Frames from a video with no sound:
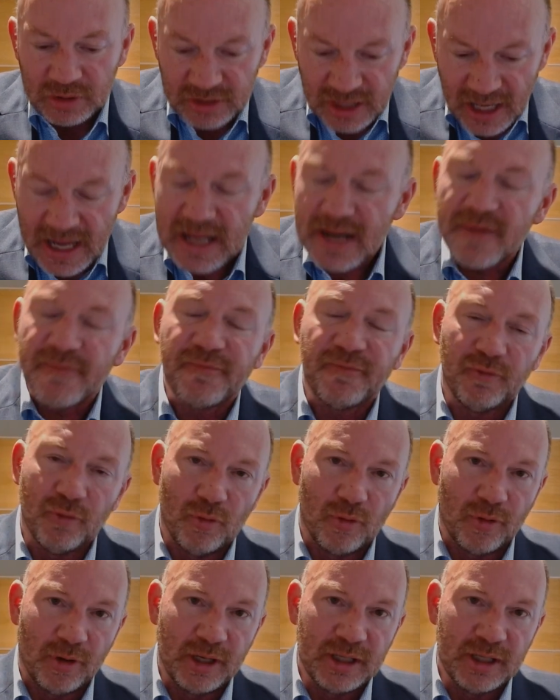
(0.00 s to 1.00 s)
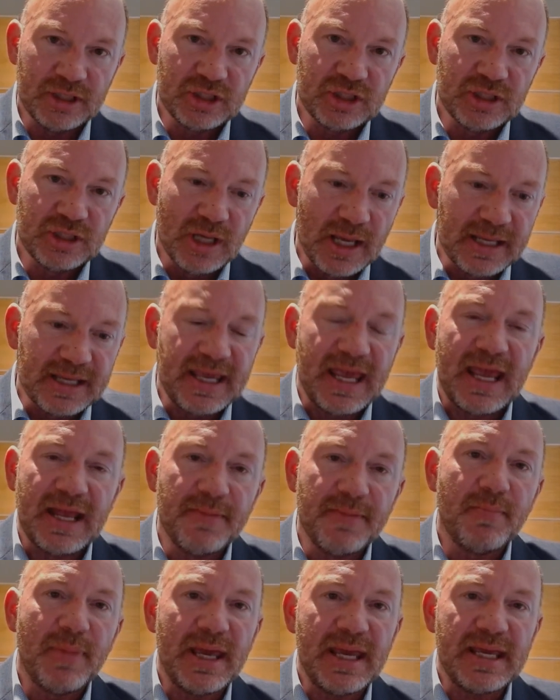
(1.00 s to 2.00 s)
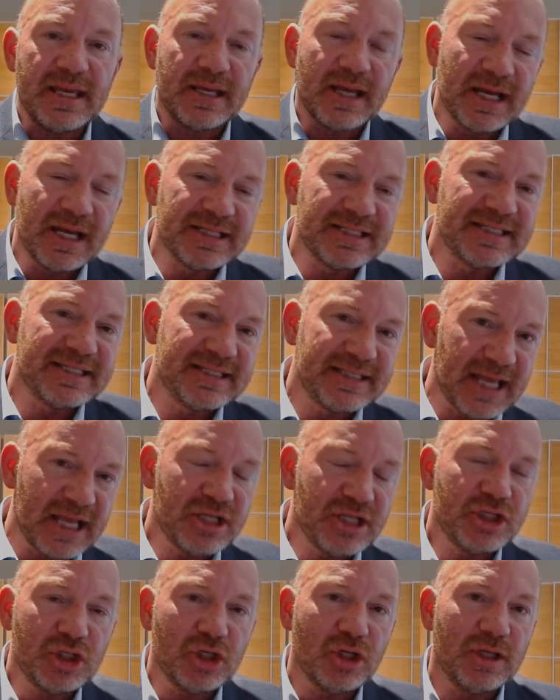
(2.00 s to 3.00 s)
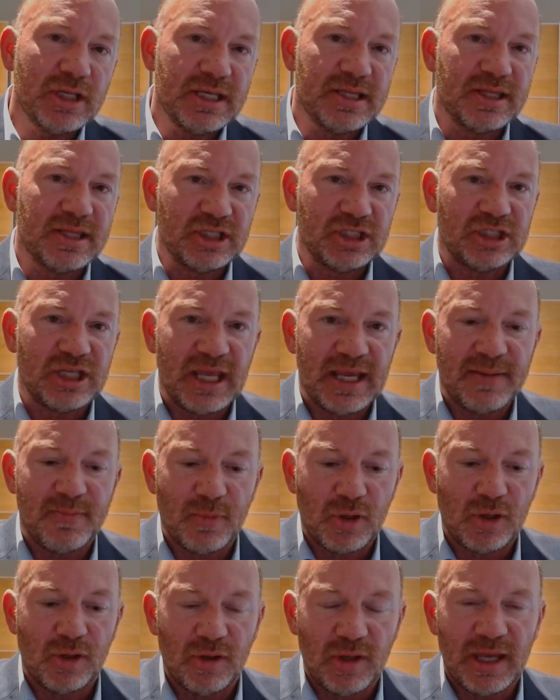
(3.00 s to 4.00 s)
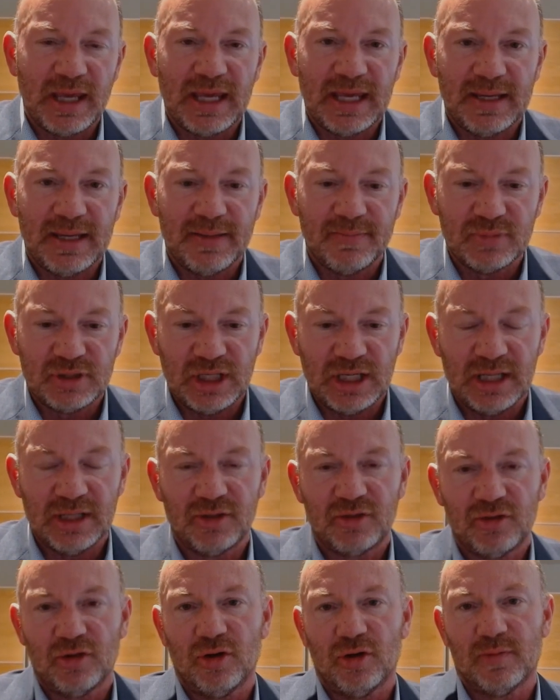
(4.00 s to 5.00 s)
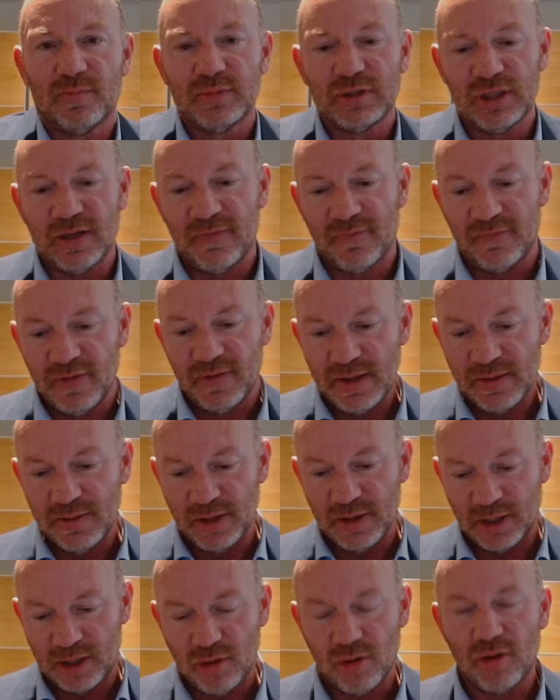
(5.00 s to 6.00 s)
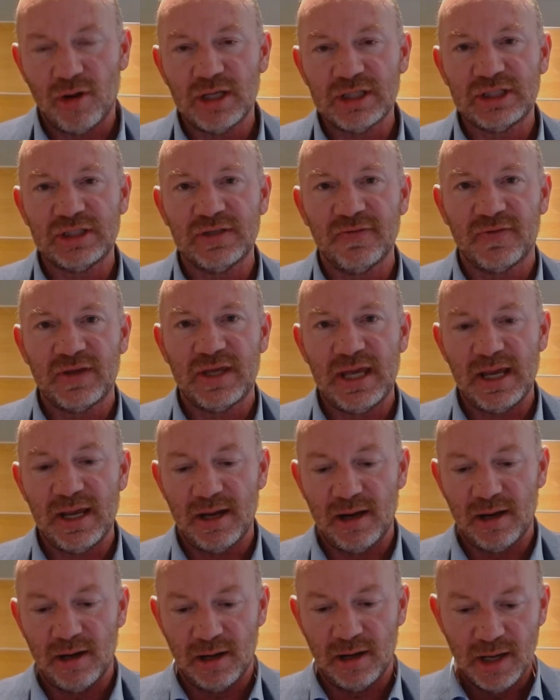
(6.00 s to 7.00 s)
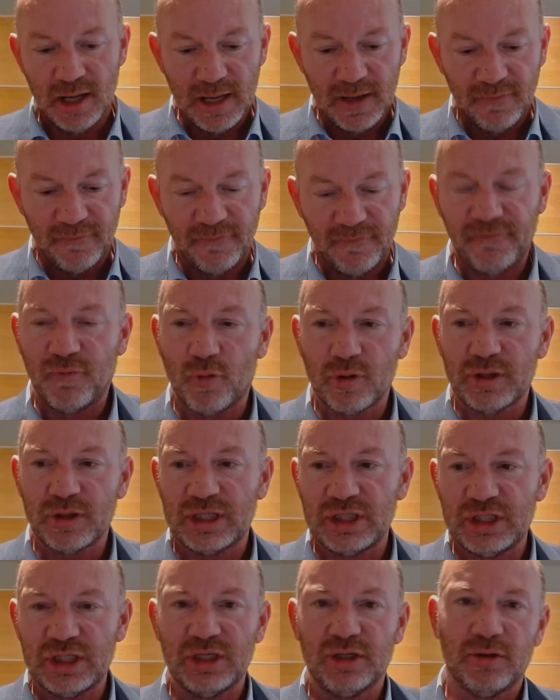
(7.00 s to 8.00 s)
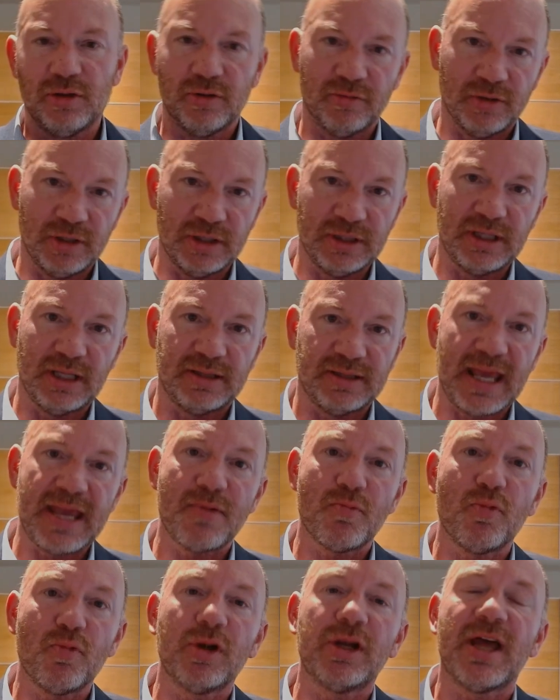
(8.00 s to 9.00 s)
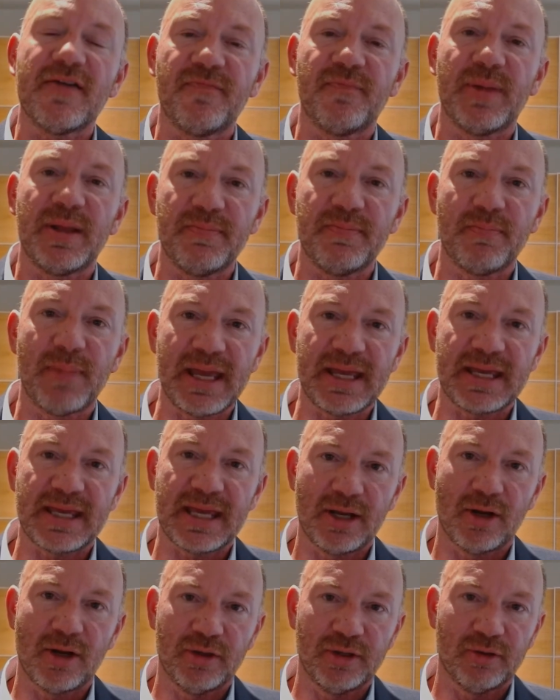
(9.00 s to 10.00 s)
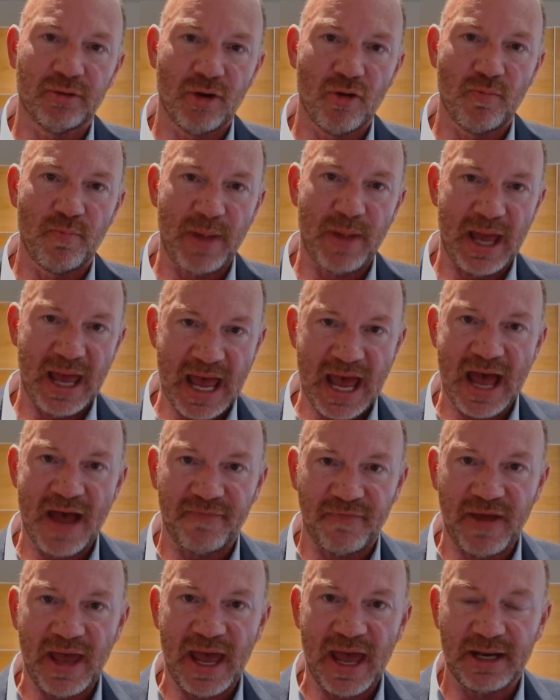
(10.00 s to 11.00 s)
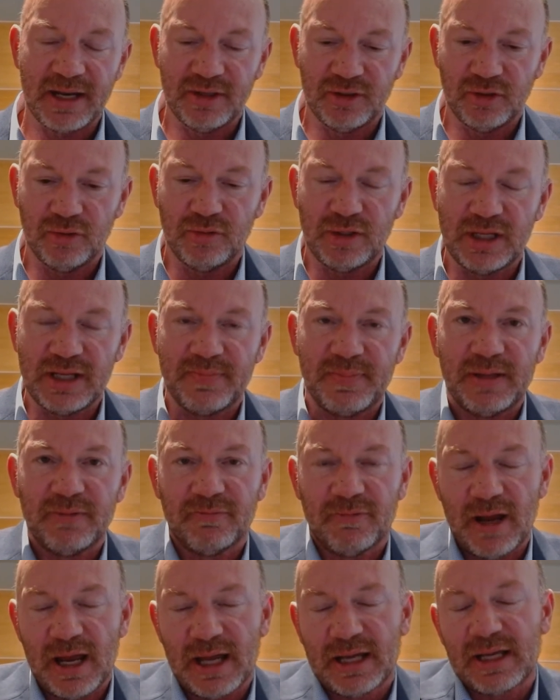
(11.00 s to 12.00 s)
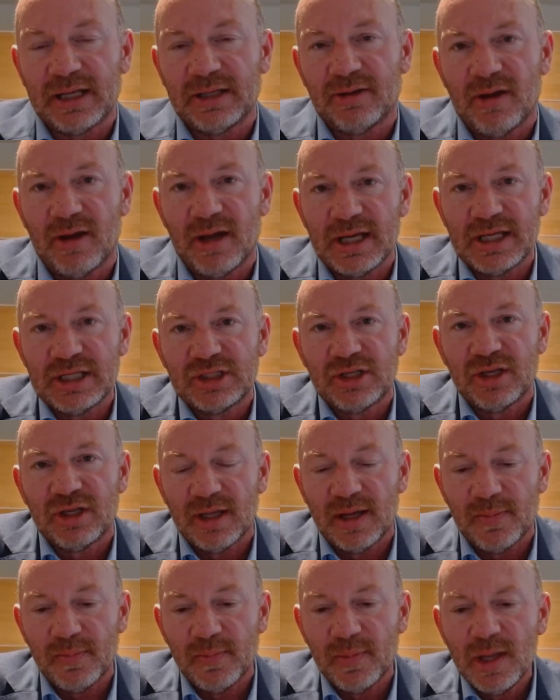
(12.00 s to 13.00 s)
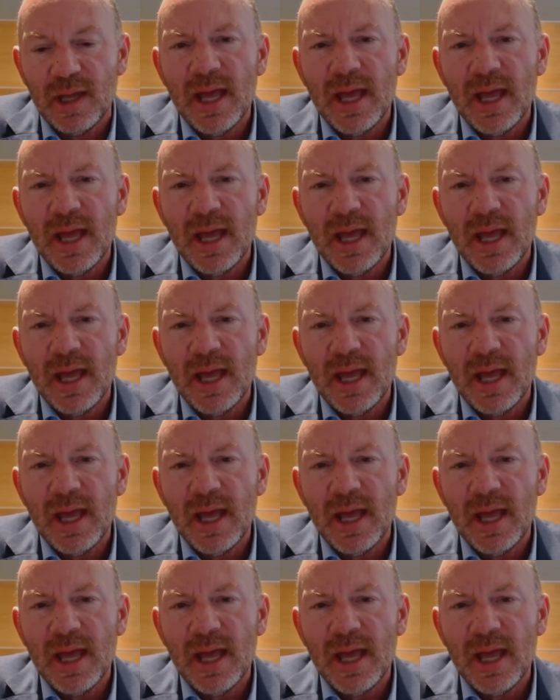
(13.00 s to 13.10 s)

Dana Florence can make essentially the same claims in terms of the costs of care for the children that they would have been making on their own behalf had a duty been recognized to them.